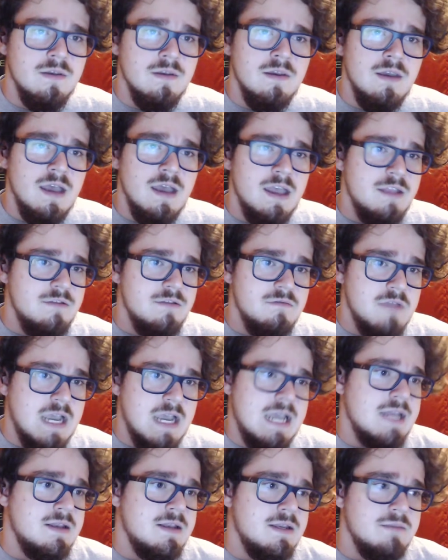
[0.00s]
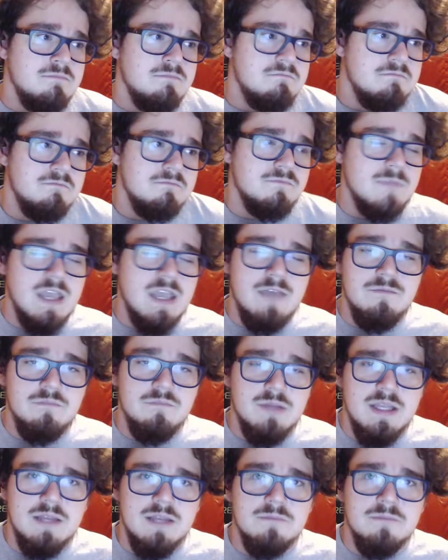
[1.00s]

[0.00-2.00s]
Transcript: I haven't played.